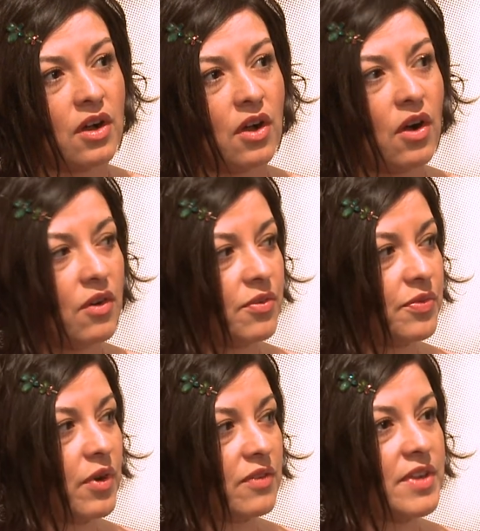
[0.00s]
of
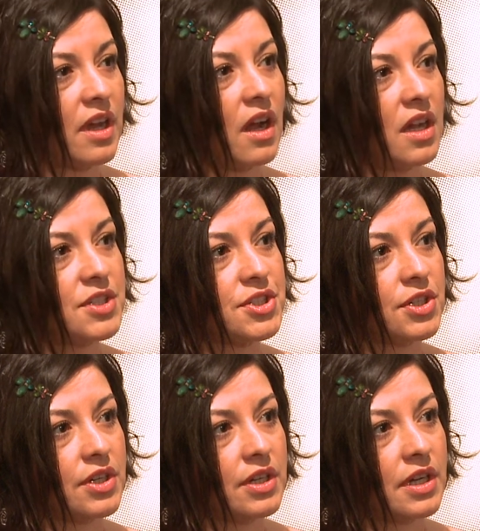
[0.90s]
the
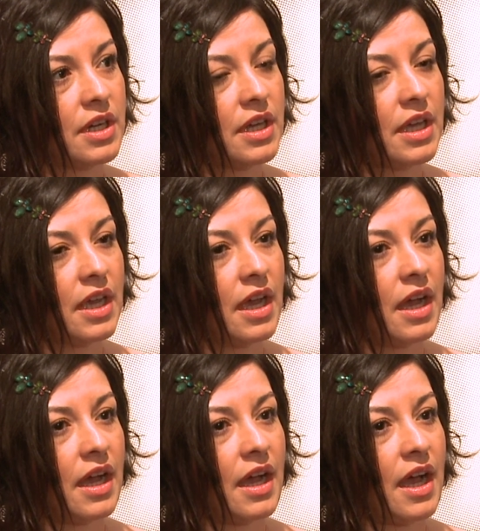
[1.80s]
culture,
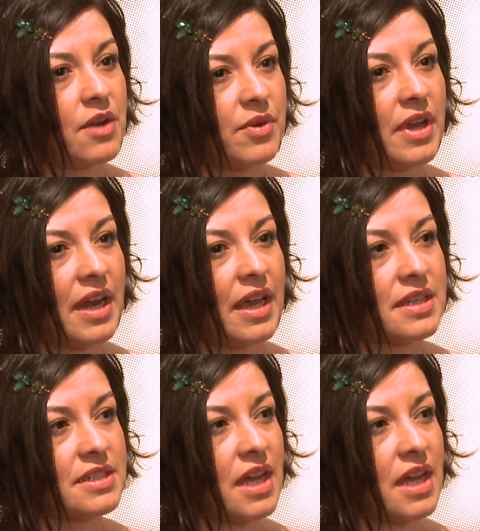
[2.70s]
I realized